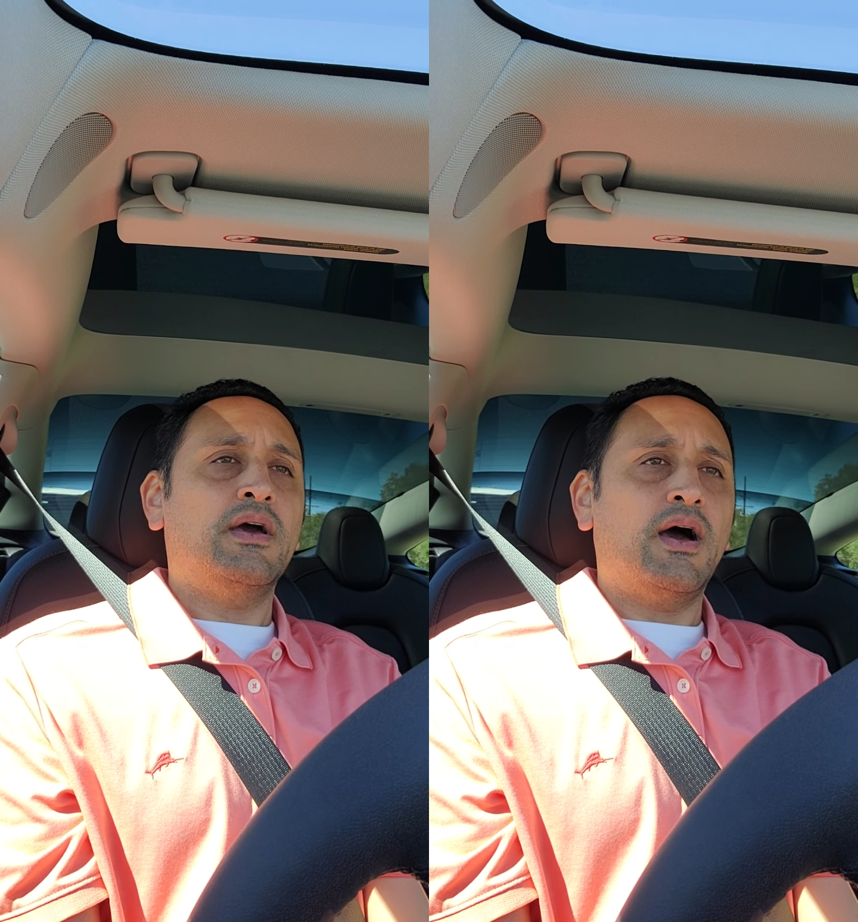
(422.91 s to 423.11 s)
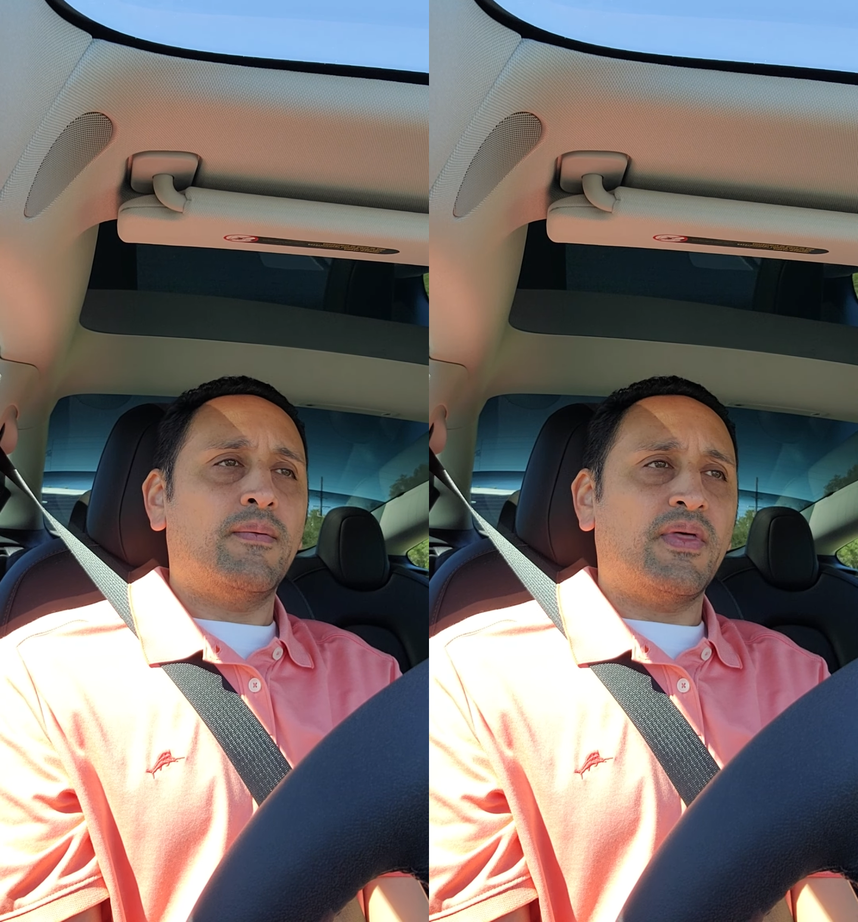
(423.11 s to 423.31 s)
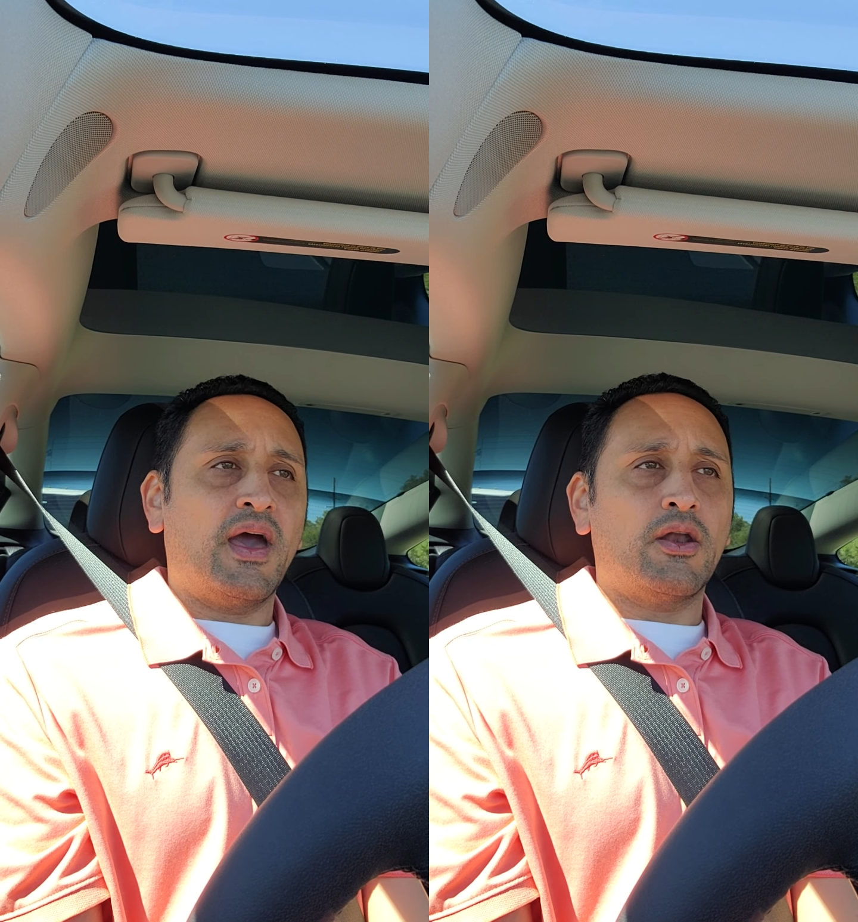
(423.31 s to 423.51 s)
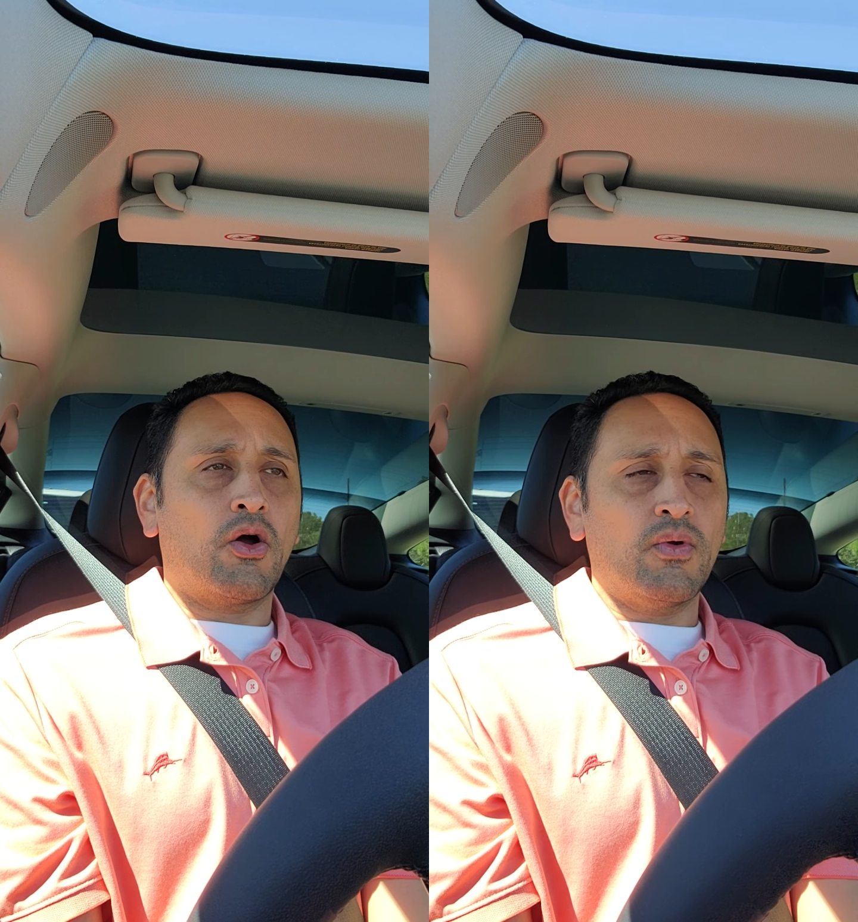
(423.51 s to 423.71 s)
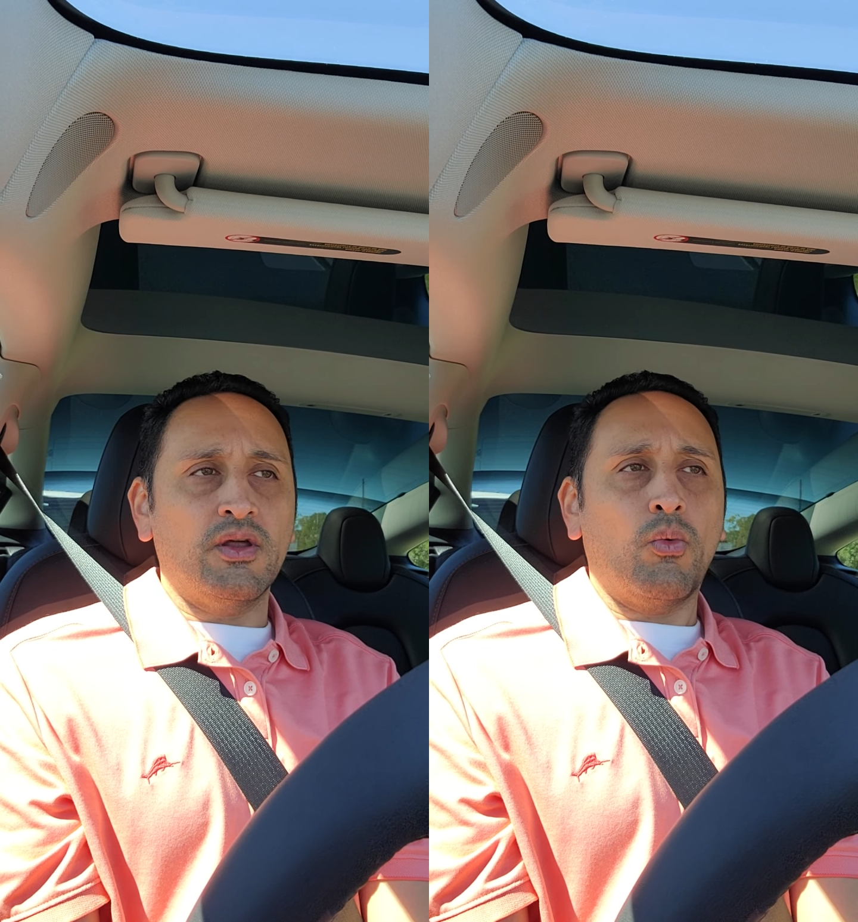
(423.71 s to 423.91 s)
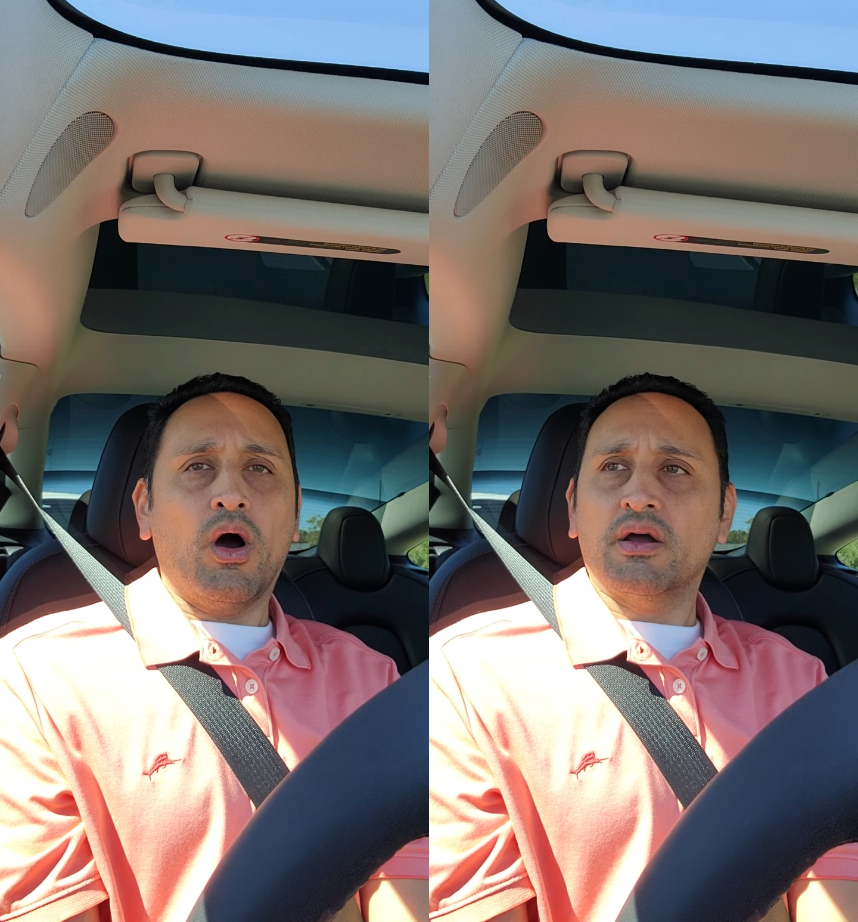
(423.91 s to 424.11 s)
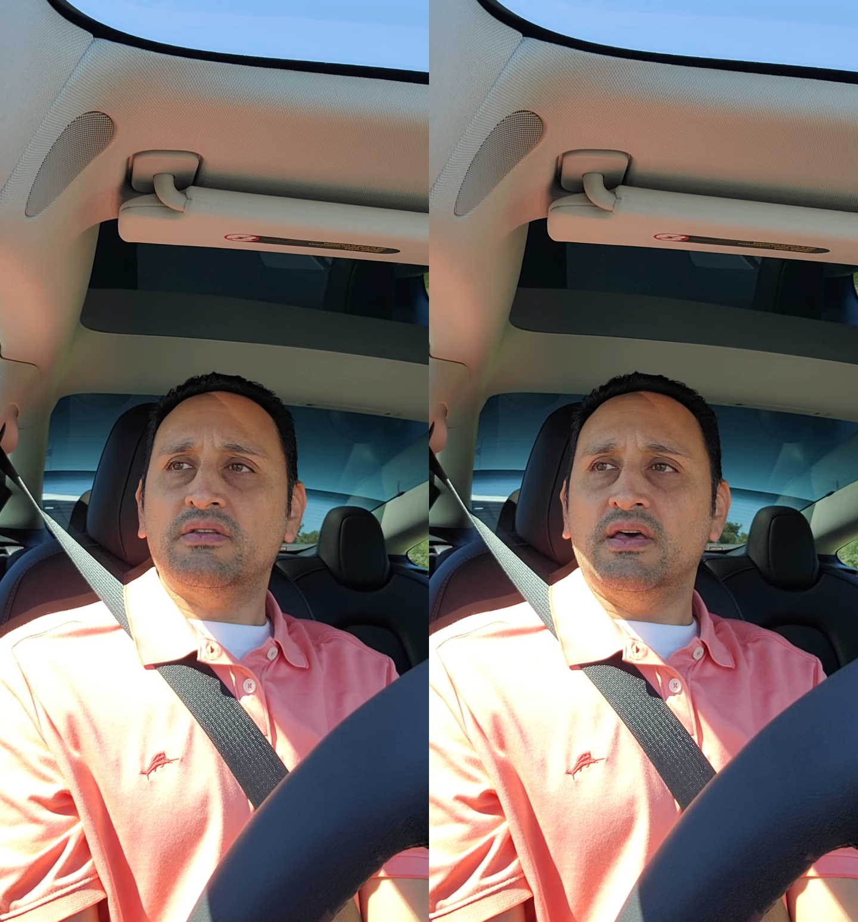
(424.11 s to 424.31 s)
They had already walked